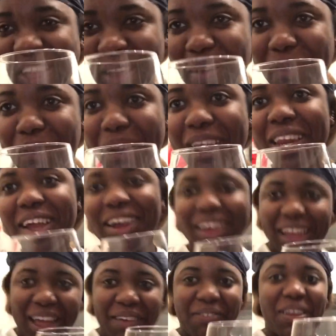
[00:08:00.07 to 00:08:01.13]
But there you
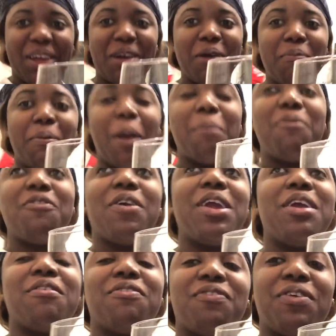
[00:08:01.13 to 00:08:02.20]
have it. Go prep for
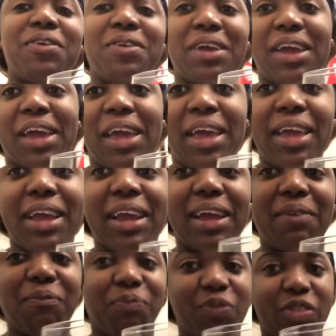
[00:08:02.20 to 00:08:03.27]
your fruit cake
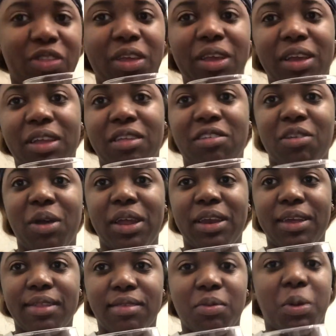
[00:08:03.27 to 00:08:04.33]
so you could join
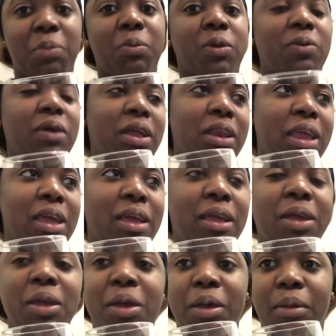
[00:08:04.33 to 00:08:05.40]
us a
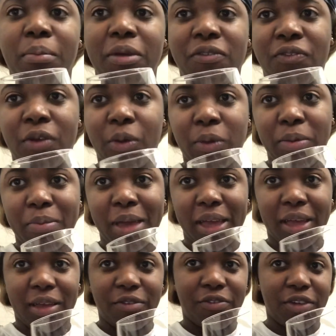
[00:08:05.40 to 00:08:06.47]
day before we
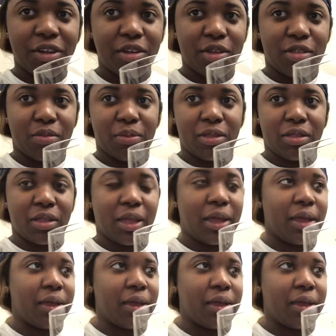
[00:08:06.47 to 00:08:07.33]
bake it for Christmas hey guys, Day.